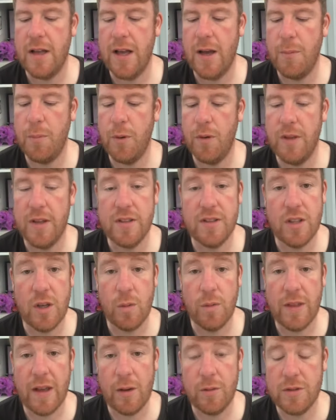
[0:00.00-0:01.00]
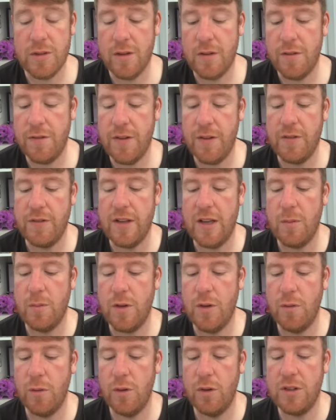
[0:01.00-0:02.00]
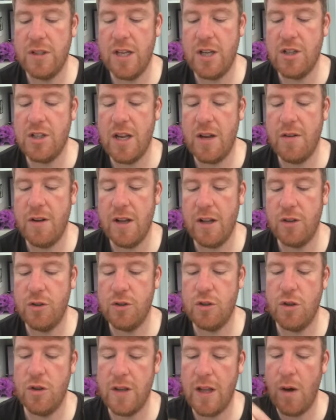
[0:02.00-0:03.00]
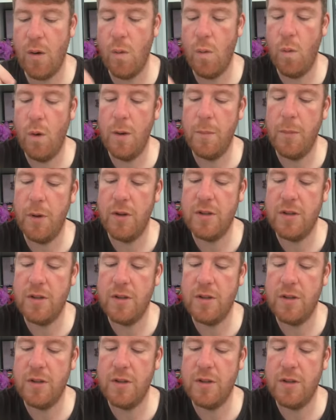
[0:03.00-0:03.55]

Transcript: put this 2015 with a rotation error. I'll show you that one more